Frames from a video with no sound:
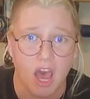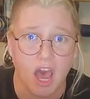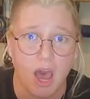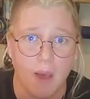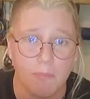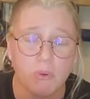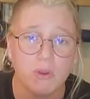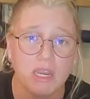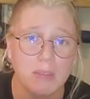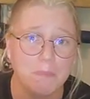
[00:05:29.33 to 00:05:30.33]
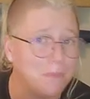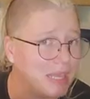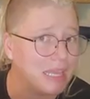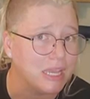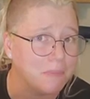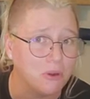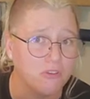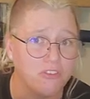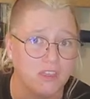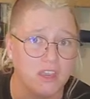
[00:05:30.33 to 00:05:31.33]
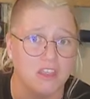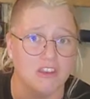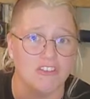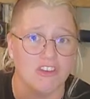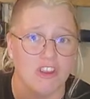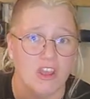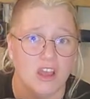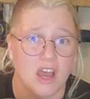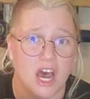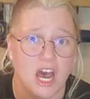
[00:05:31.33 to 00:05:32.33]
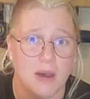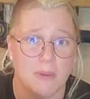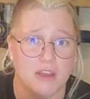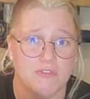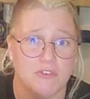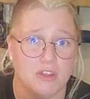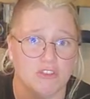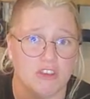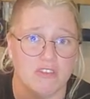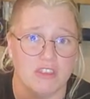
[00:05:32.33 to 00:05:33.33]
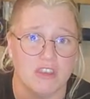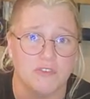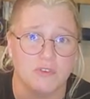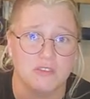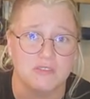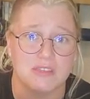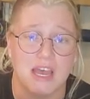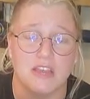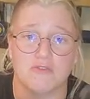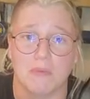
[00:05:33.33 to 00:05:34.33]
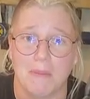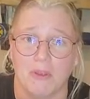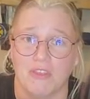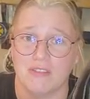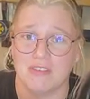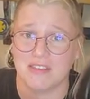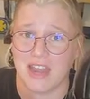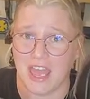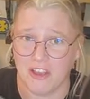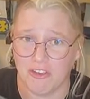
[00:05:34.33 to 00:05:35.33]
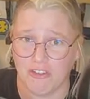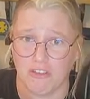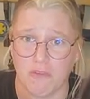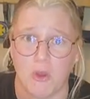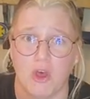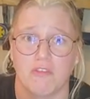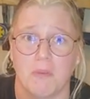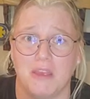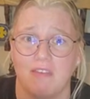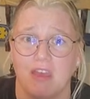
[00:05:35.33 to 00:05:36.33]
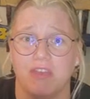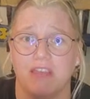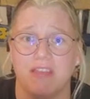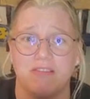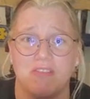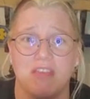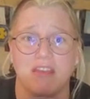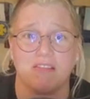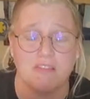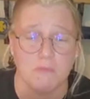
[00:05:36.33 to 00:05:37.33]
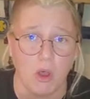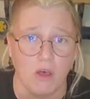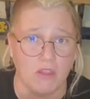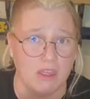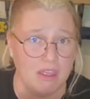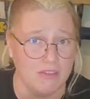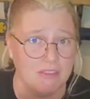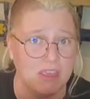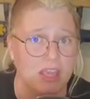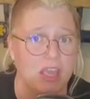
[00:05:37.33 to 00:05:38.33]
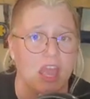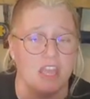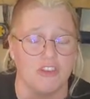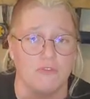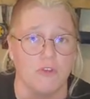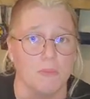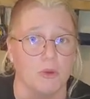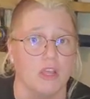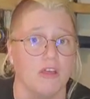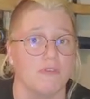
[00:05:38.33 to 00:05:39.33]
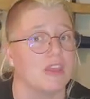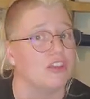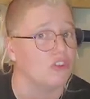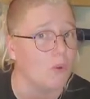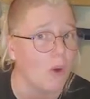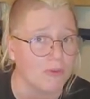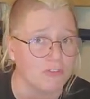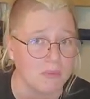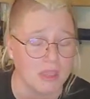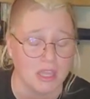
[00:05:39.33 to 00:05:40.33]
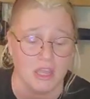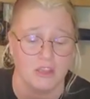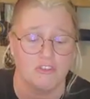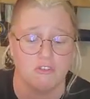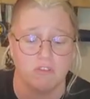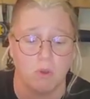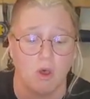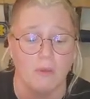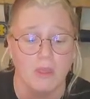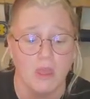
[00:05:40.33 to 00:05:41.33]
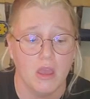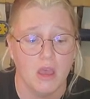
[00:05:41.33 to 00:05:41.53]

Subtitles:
a pretty big percentage, I feel, just in the difference in size. Remember, this is an extra small Spes Heavy. This is a small in the HF Armory gloves. They do also make an extra small.